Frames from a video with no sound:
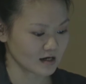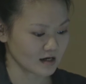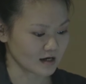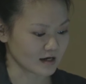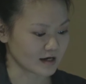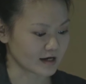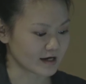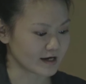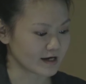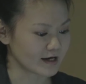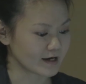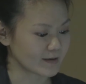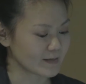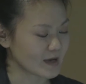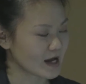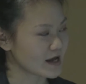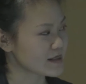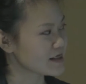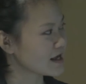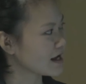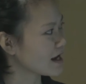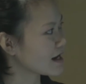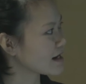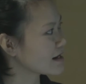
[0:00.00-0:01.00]

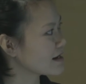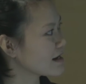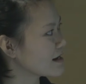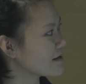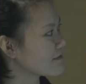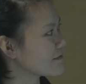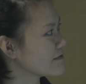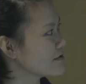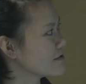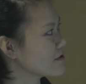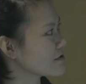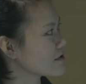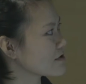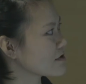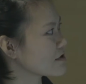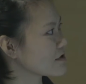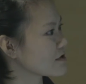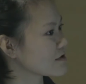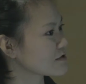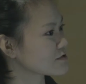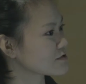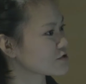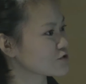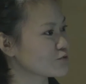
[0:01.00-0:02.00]
And then if
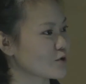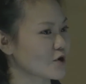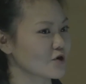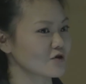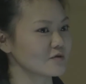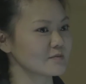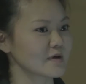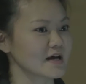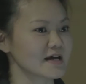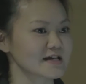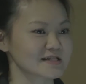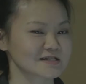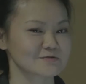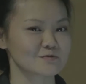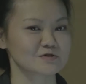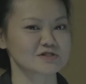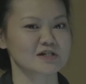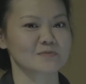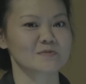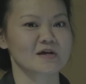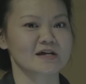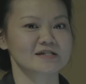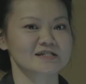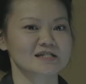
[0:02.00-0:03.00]
you're Toronto-based, which
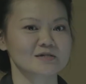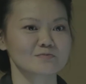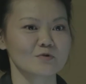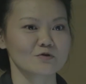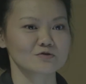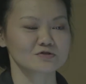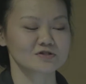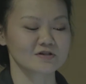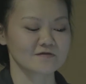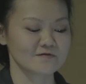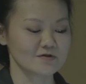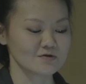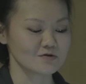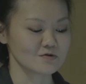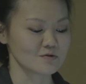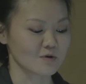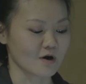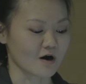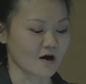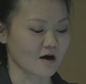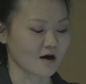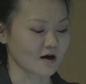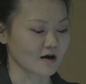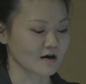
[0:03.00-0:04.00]
I'm guessing most of you
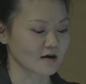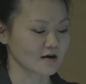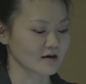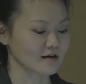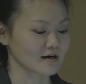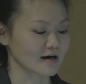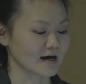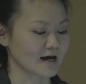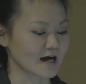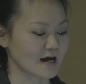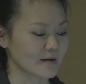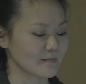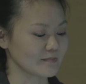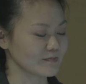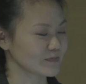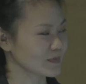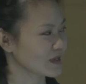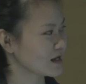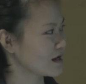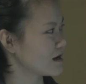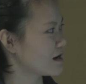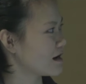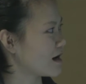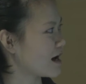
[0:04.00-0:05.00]
are,
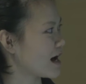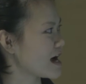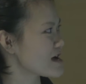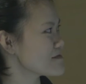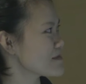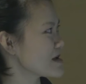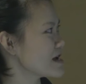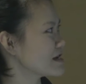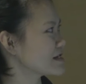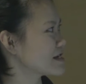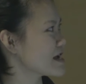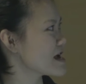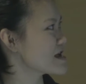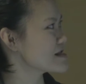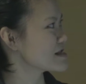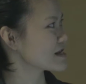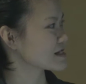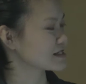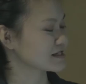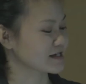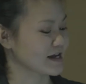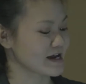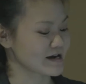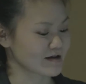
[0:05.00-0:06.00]
I maintain
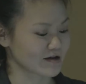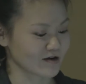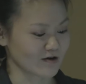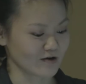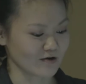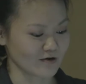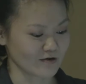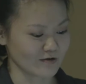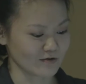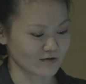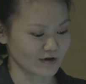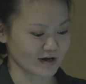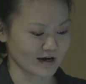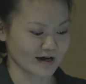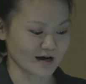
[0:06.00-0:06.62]
this site called